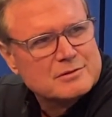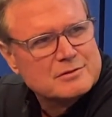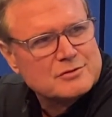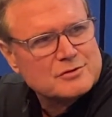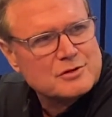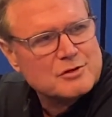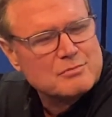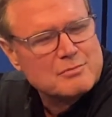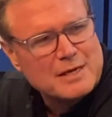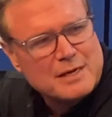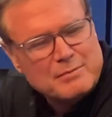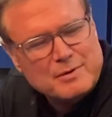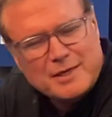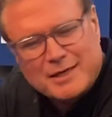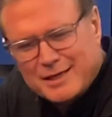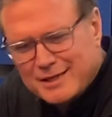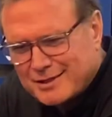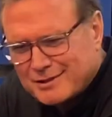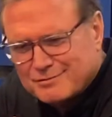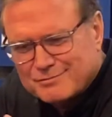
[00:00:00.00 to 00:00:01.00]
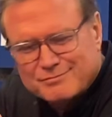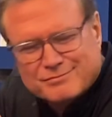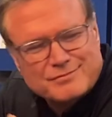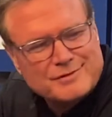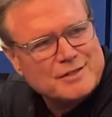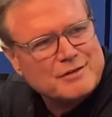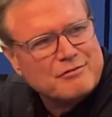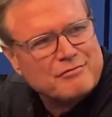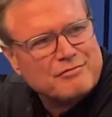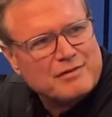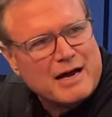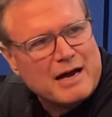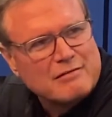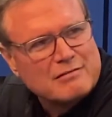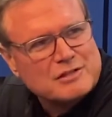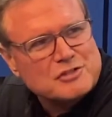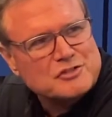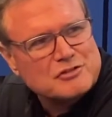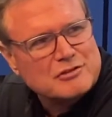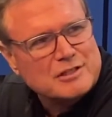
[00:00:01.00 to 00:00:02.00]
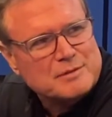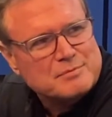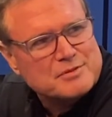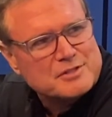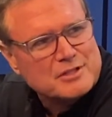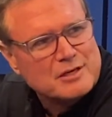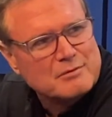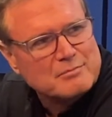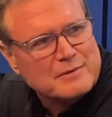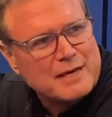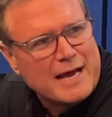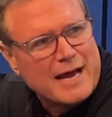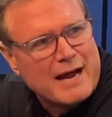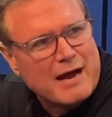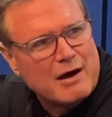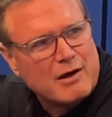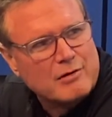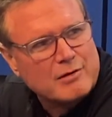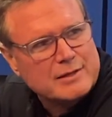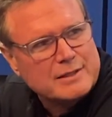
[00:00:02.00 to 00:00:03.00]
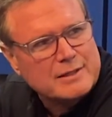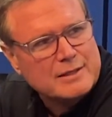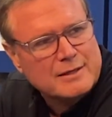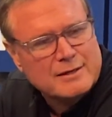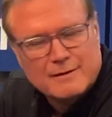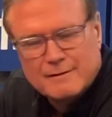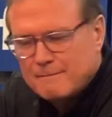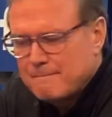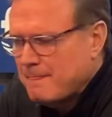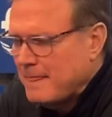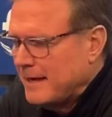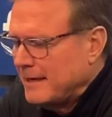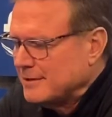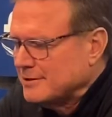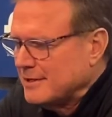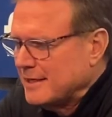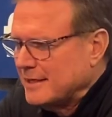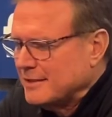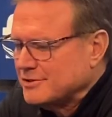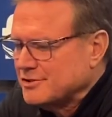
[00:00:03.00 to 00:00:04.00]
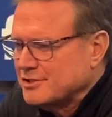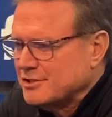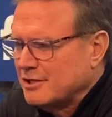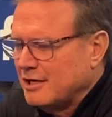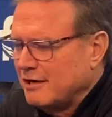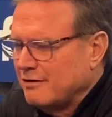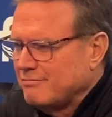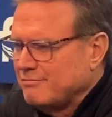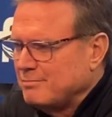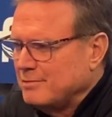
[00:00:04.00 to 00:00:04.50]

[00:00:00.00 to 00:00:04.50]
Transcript: So maybe he can, you know, finally sleep some now and stuff.